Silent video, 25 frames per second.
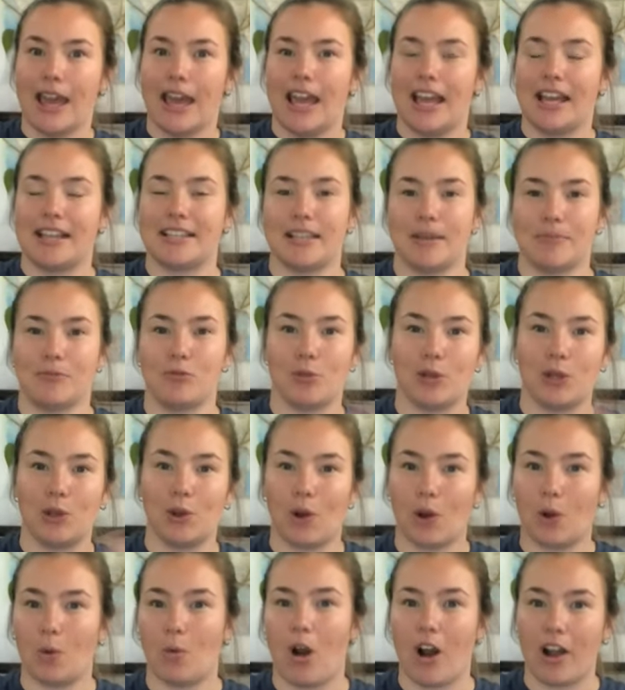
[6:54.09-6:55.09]
Except when you
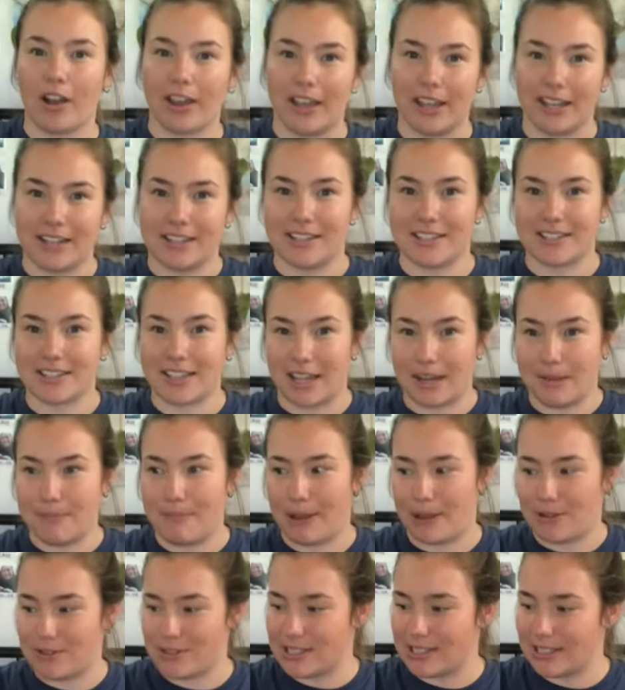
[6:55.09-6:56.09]
are walking, it does kind of
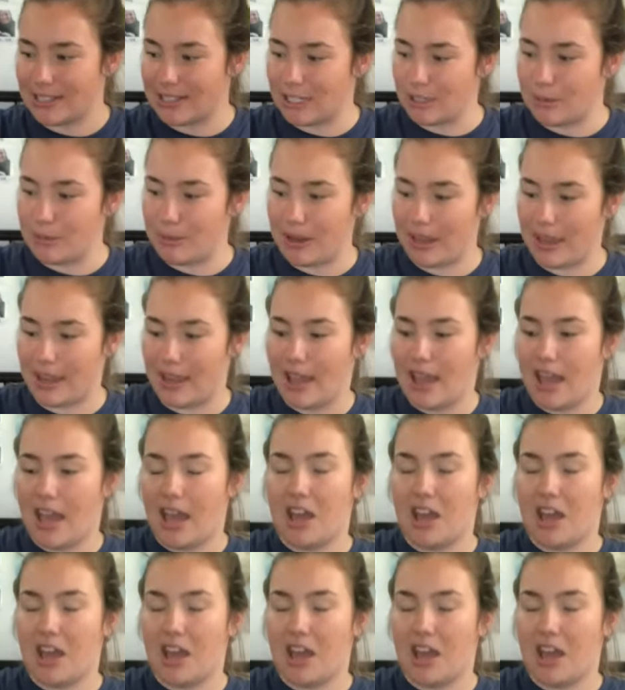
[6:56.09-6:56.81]
bounce a little bit.